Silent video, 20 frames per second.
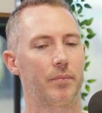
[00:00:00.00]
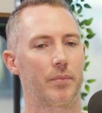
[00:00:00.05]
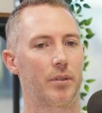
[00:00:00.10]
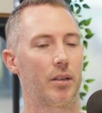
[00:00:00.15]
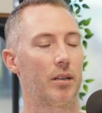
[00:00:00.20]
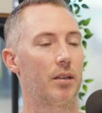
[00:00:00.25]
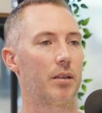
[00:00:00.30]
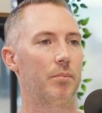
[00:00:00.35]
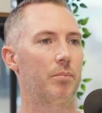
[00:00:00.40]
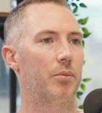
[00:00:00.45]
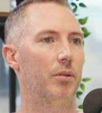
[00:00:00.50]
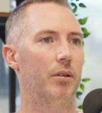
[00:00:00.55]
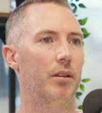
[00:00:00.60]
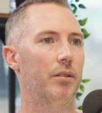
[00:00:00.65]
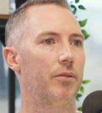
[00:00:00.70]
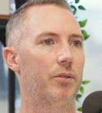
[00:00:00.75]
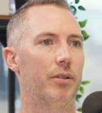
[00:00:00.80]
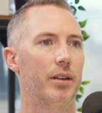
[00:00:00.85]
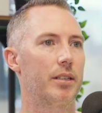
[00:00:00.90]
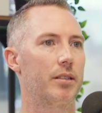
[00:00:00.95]
totally
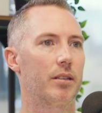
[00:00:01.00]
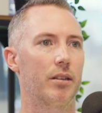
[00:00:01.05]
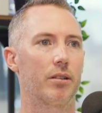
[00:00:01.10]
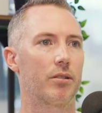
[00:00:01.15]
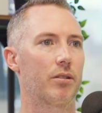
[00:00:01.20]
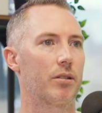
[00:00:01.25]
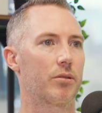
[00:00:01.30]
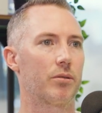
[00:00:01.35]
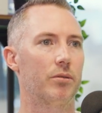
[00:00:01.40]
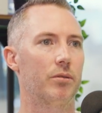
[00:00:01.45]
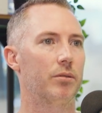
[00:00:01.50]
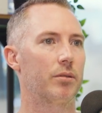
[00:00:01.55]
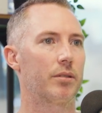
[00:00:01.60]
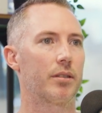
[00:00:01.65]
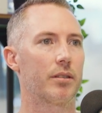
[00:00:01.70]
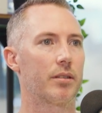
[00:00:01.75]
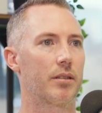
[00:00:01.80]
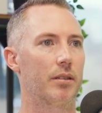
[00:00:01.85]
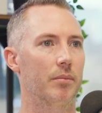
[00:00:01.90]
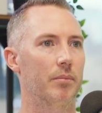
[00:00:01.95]
proliferated across all
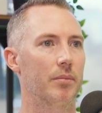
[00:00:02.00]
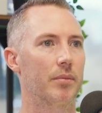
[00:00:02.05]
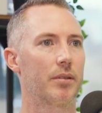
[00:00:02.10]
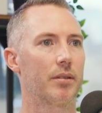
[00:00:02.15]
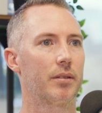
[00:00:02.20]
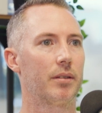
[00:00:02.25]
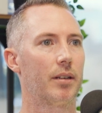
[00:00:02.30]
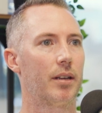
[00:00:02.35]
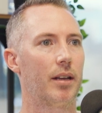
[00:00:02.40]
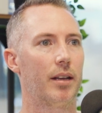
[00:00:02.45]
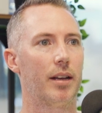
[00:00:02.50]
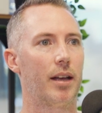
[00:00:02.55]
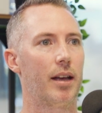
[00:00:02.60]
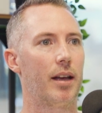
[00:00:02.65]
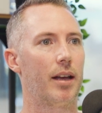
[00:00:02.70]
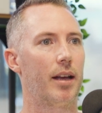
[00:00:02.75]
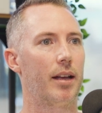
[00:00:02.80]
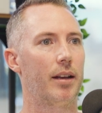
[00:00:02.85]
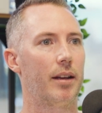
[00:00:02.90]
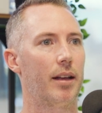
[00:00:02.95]
systems. Yep,
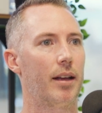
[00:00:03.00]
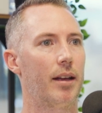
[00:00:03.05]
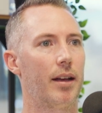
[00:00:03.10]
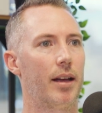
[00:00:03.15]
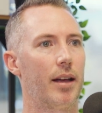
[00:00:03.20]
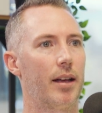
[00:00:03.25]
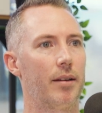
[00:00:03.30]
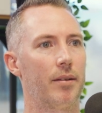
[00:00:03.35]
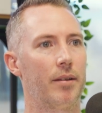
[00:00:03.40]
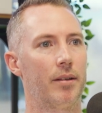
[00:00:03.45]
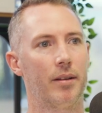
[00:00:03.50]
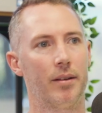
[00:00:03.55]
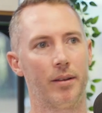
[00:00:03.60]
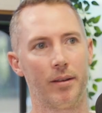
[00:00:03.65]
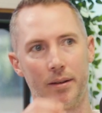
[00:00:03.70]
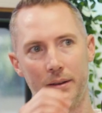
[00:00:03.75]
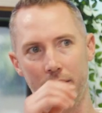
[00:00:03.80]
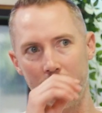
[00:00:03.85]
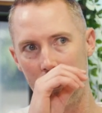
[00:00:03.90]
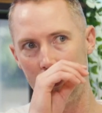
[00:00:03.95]
everything is
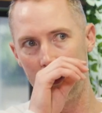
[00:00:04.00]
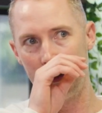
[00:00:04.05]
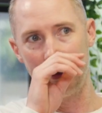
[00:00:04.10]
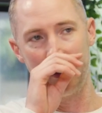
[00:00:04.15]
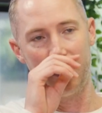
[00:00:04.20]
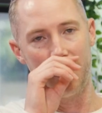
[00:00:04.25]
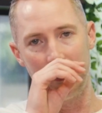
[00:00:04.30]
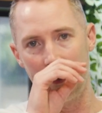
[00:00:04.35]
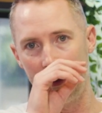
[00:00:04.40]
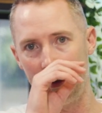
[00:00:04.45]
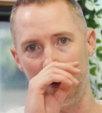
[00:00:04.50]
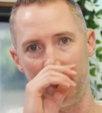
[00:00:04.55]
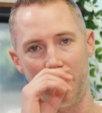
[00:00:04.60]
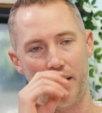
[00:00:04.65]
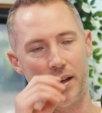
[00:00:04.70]
universally accessible.